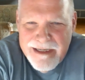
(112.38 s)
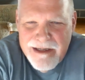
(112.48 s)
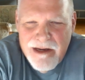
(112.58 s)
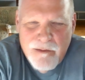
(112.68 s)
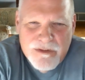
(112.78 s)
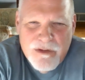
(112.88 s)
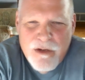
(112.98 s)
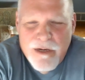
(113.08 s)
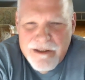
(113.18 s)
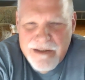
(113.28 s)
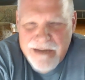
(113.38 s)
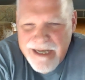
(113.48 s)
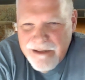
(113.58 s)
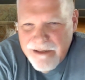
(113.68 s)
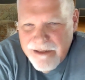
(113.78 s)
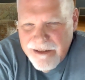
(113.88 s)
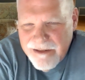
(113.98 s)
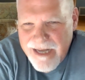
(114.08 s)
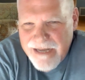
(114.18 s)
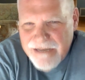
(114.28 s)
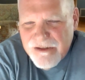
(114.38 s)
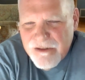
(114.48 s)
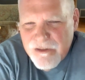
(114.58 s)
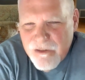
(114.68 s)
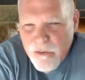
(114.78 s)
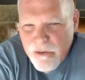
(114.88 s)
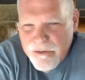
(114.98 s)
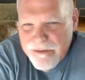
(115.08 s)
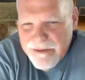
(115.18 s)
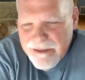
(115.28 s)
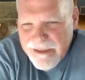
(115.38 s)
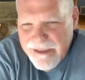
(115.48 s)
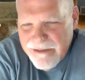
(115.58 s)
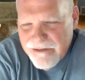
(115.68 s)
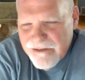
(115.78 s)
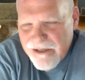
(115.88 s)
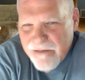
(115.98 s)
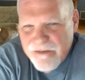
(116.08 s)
was going to night school and stuff.